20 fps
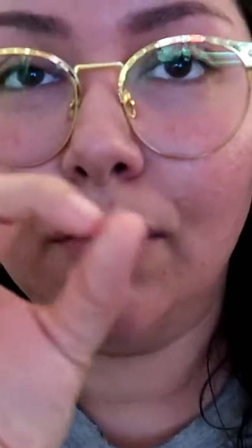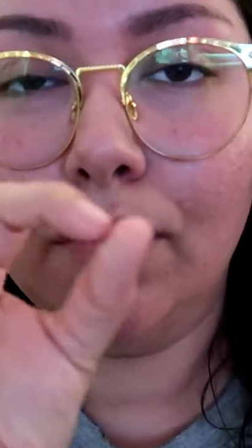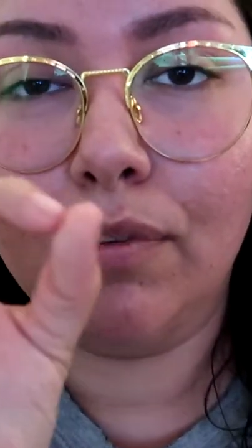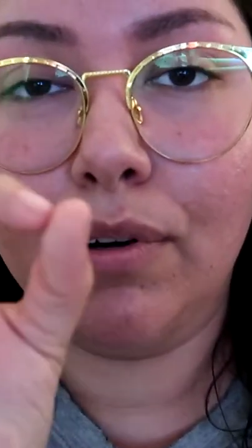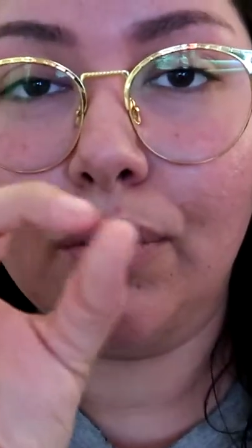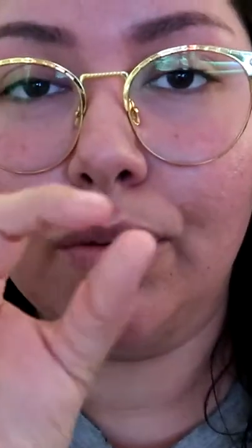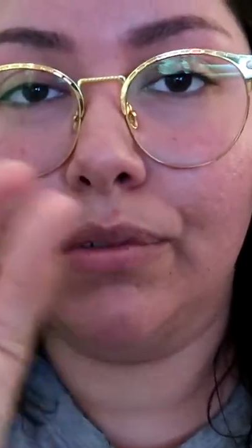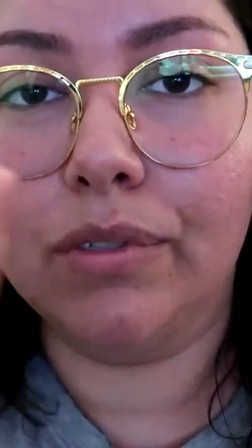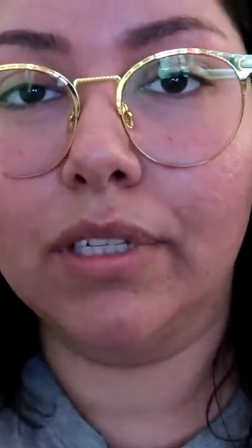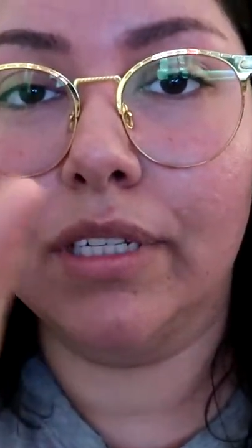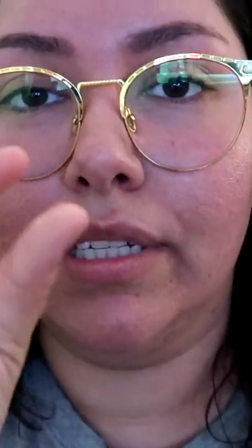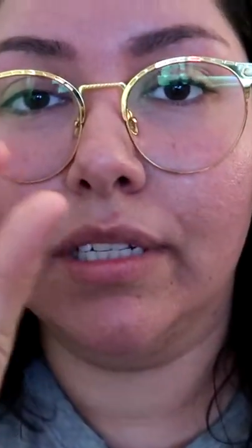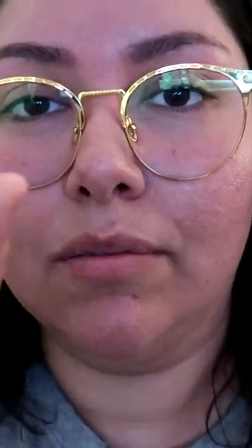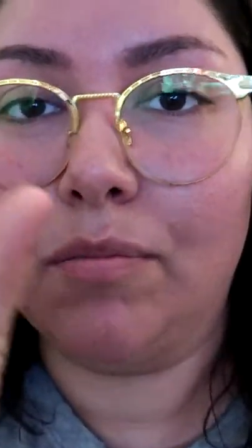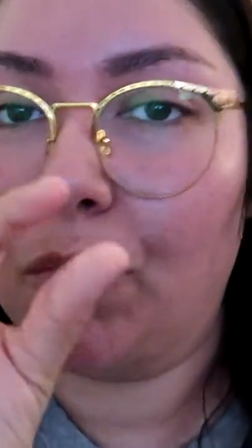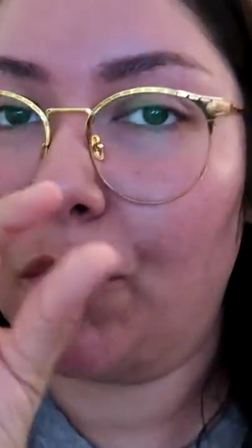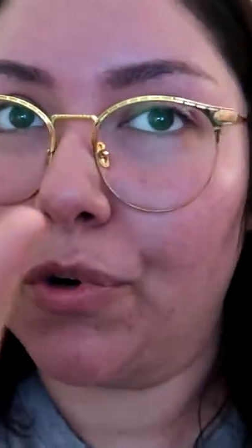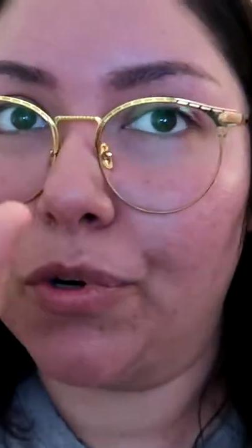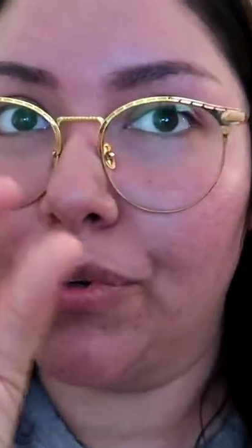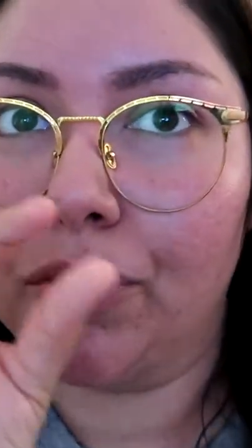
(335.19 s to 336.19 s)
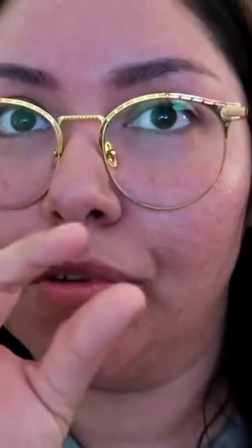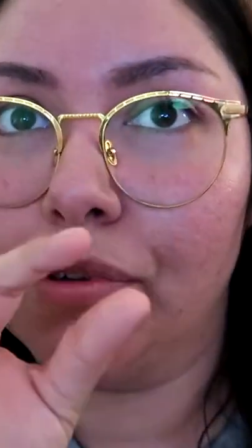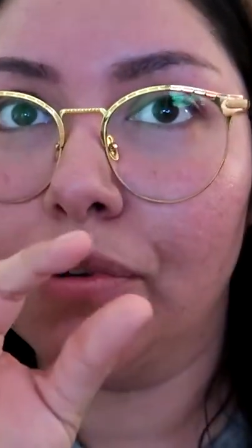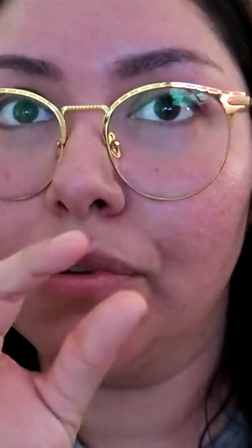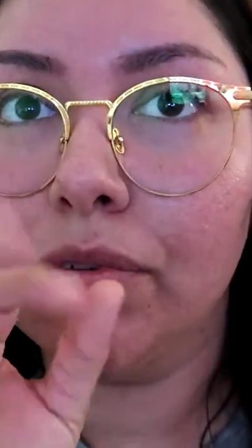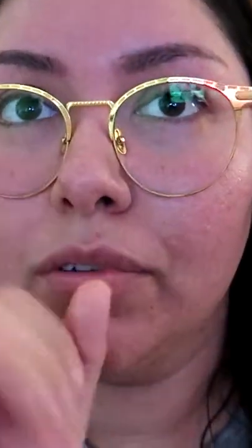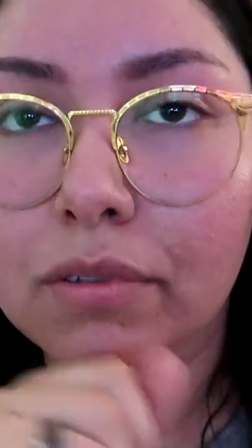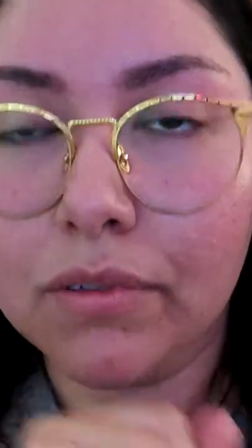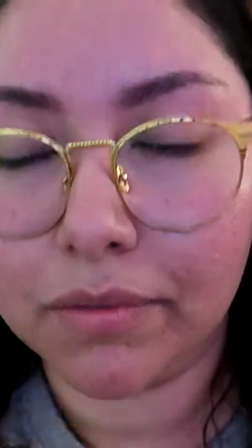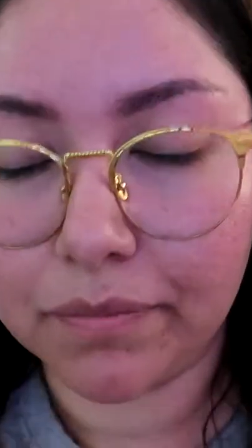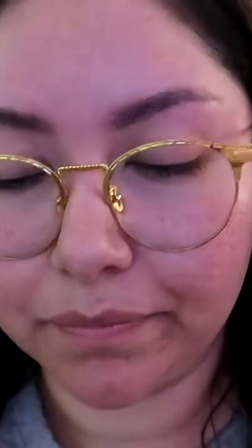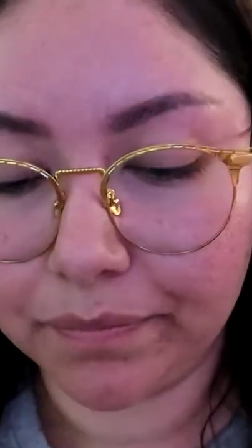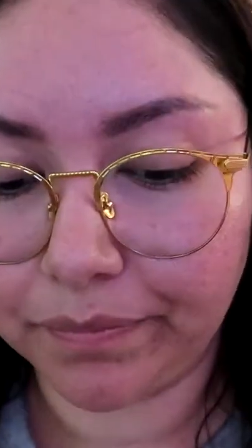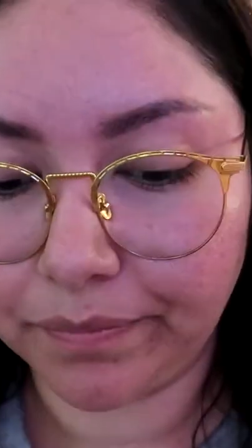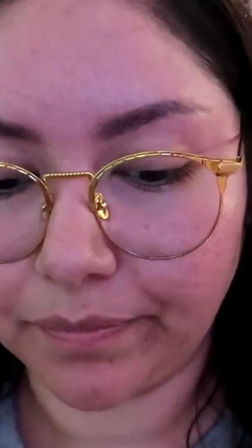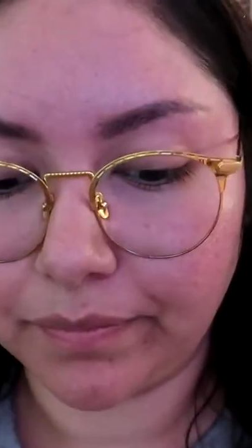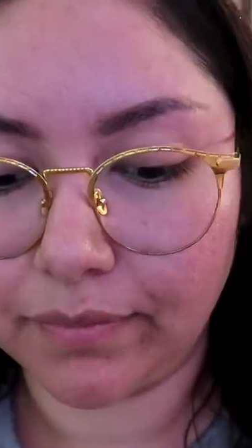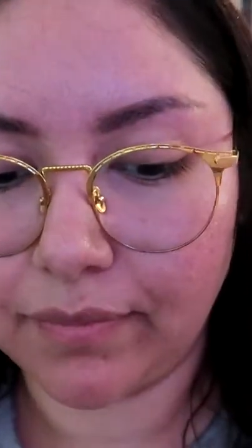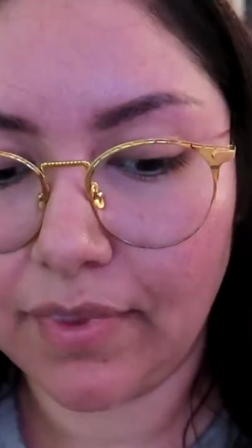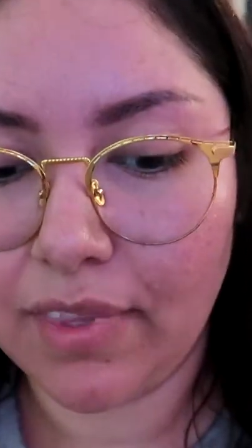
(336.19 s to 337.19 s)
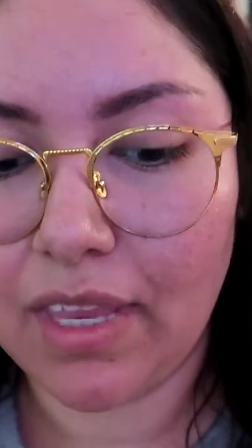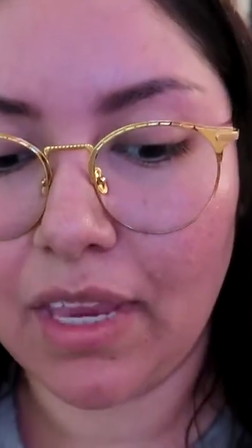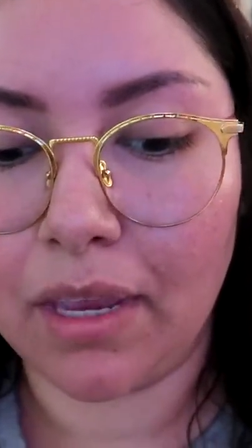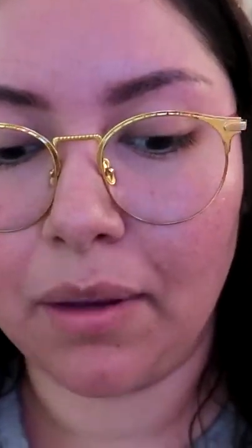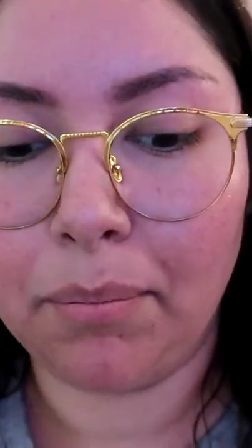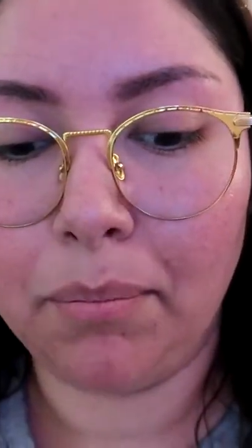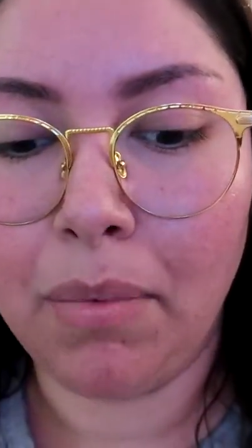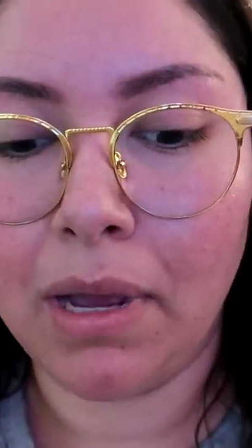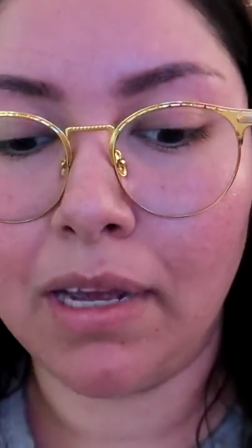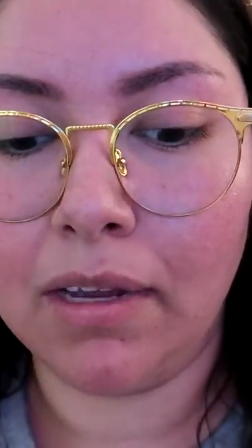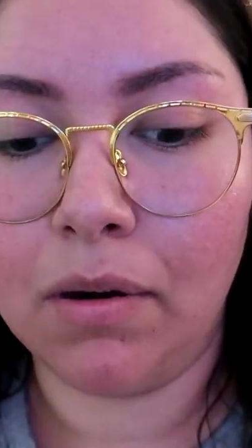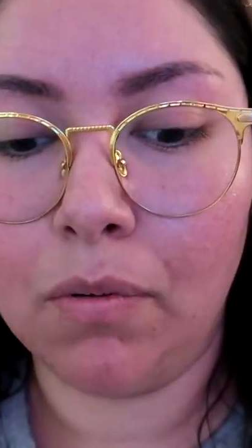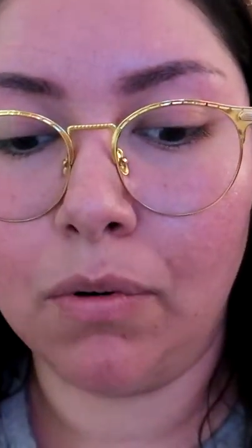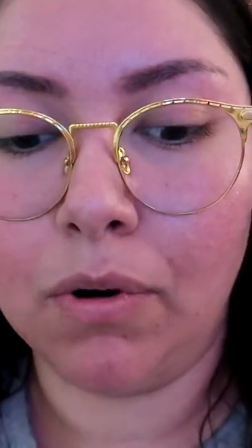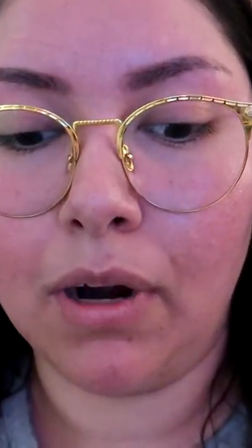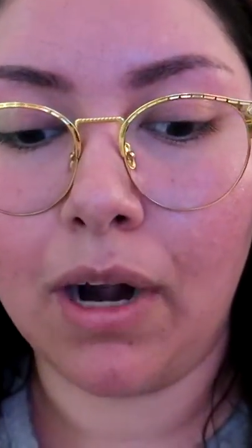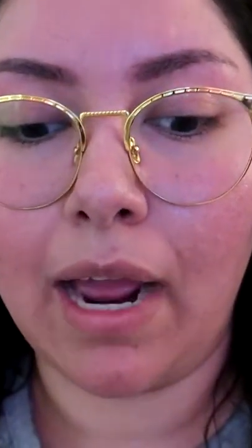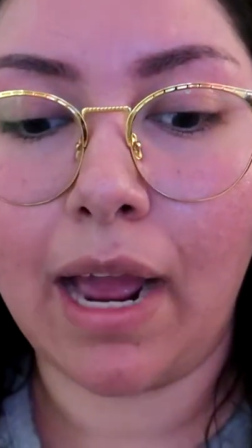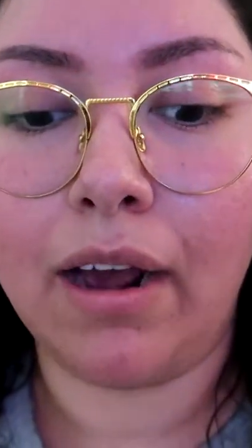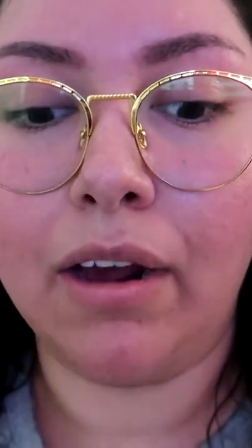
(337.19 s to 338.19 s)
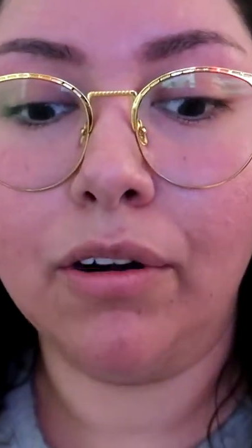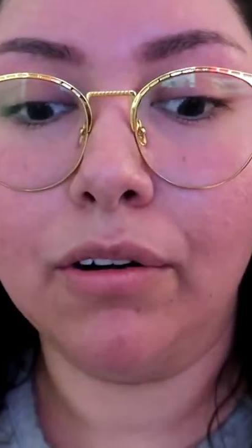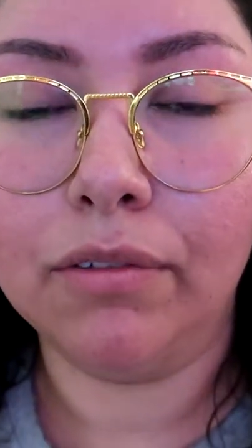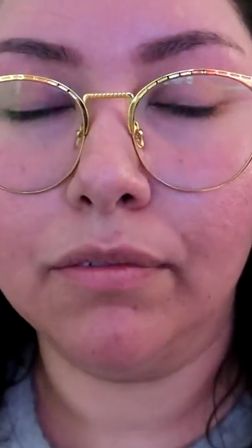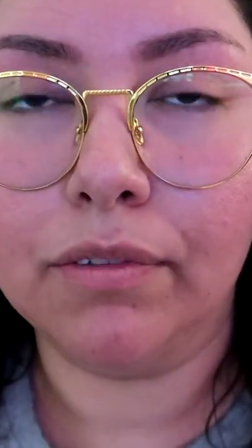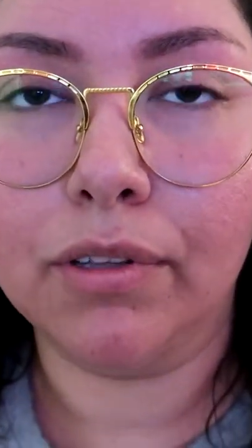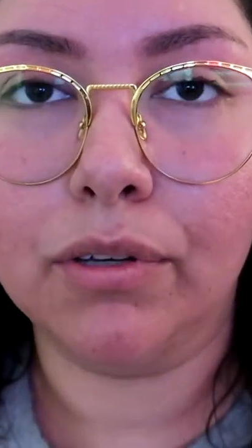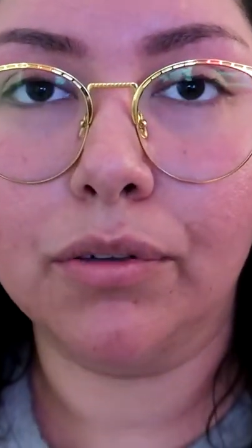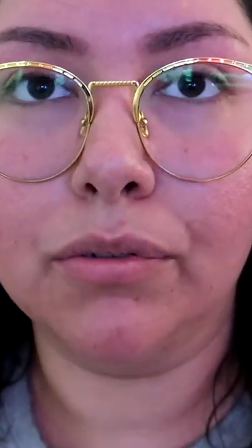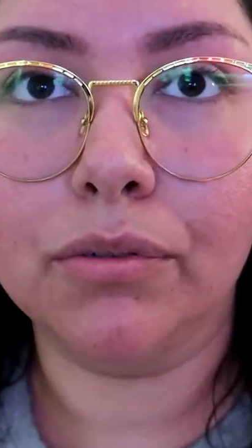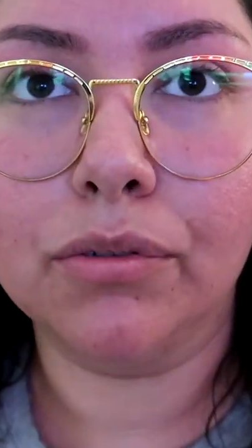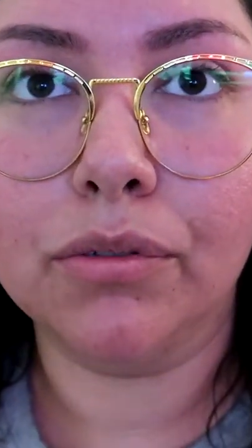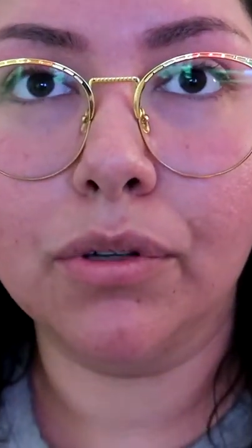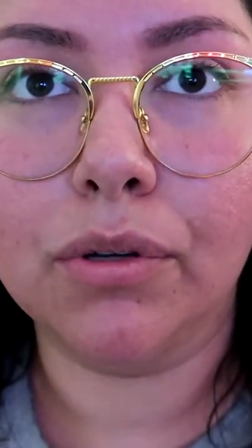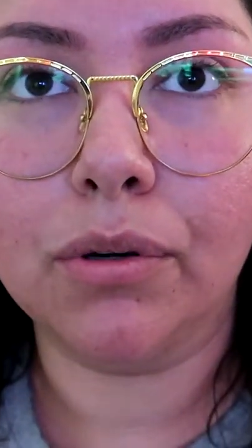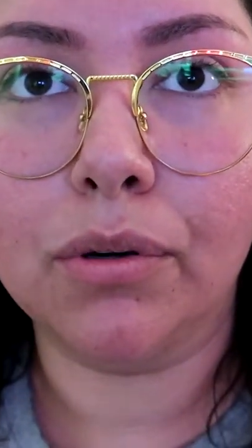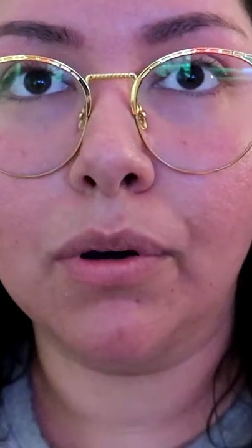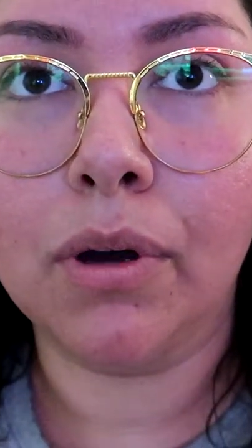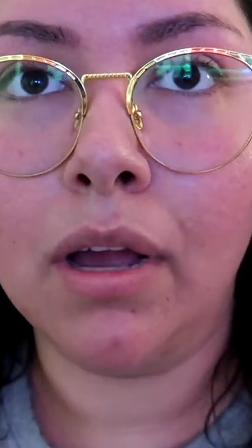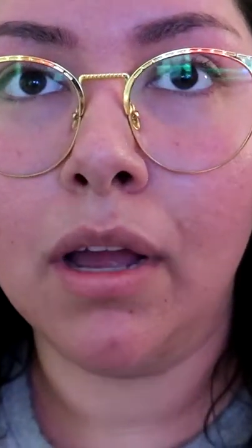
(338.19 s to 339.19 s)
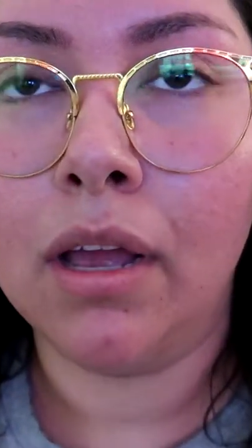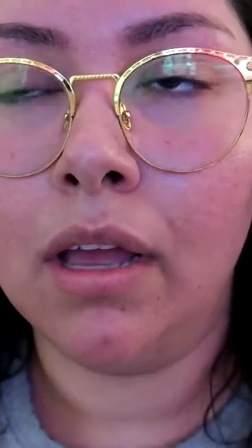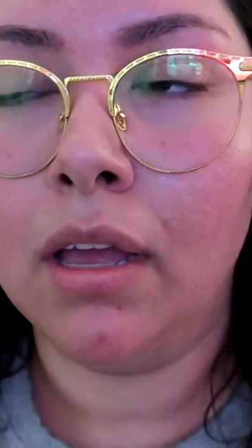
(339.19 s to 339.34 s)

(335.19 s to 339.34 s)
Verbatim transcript: frozen morsels, but we're out of those. So